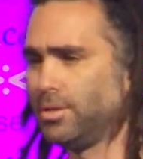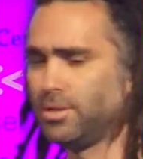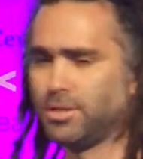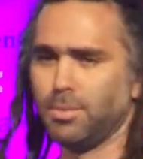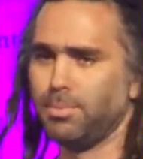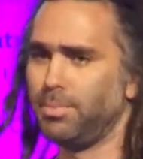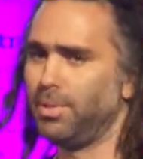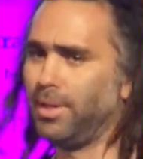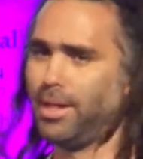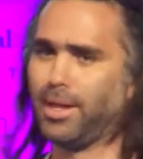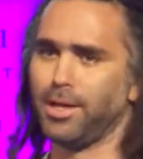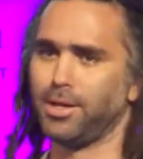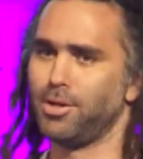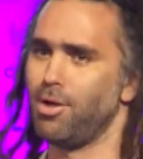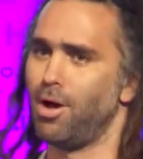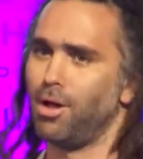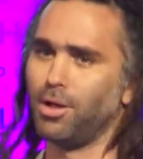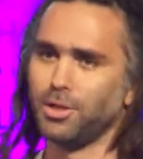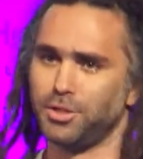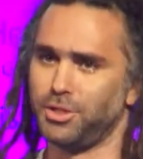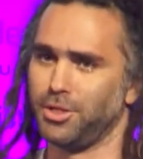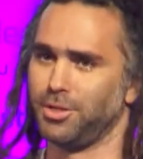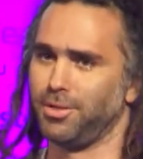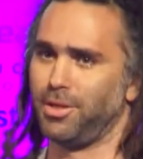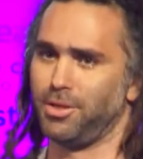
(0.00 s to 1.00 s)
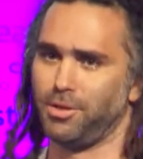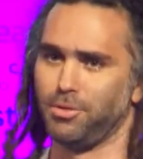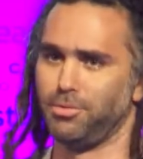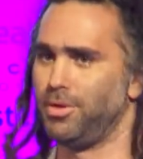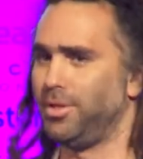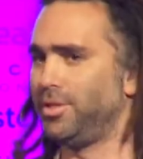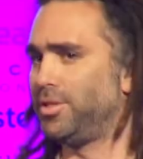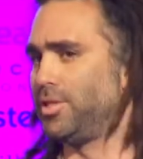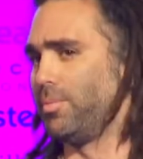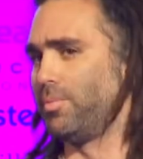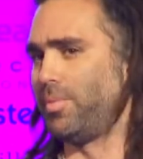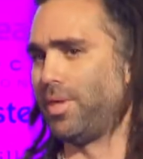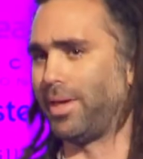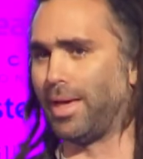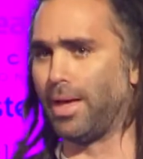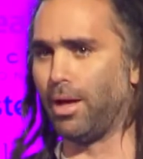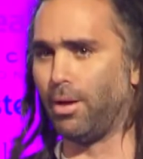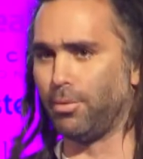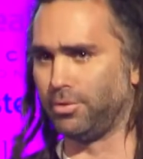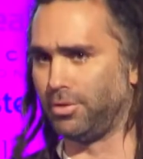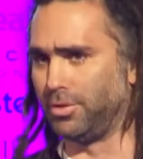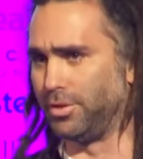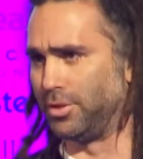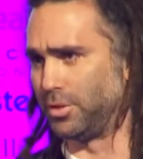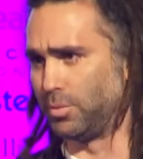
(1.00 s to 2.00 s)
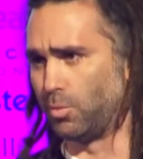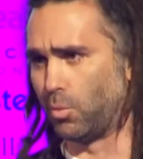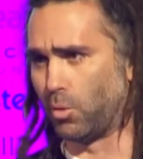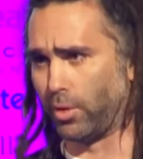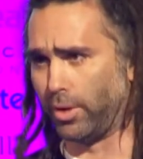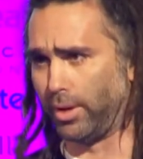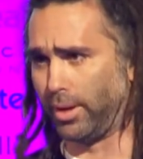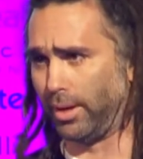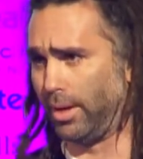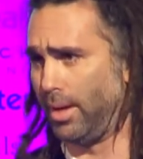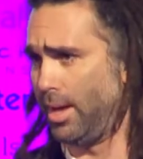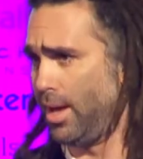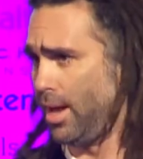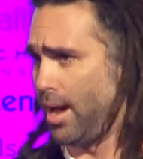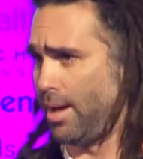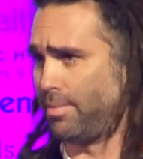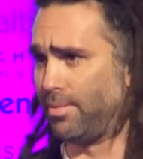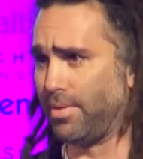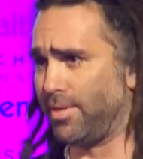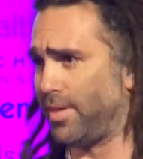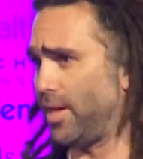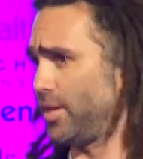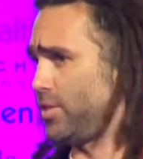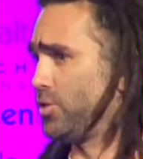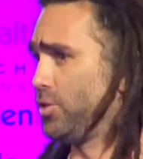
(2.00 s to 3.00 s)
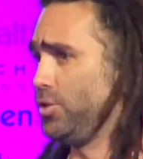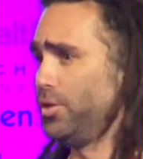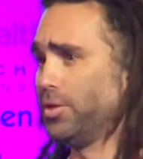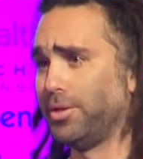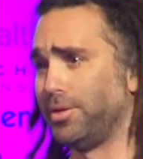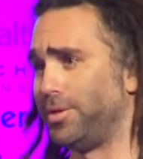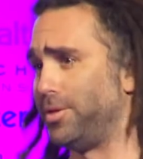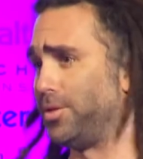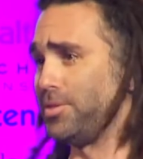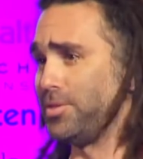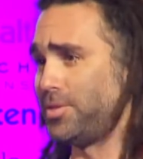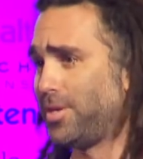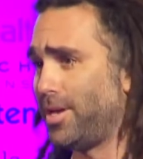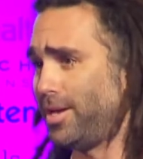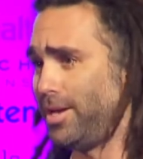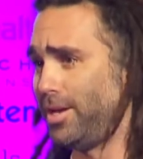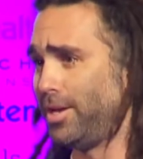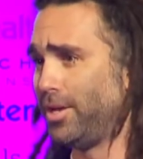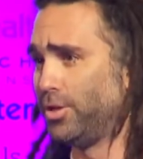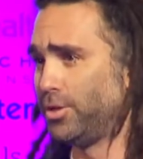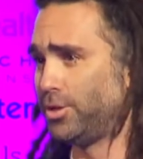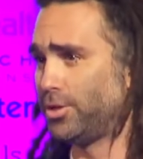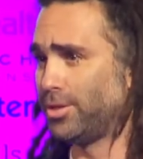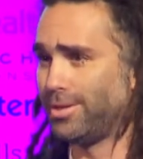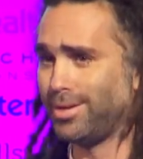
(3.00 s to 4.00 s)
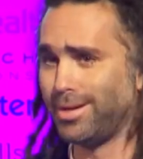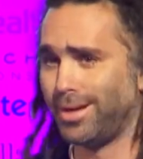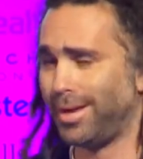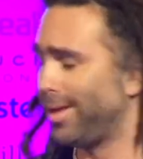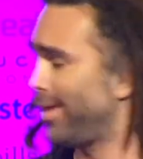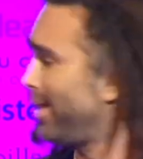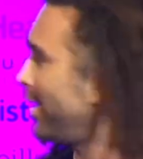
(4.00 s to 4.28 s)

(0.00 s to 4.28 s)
simply acknowledging that you did something healthy this morning and that that's good, isn't it? Shouldn't I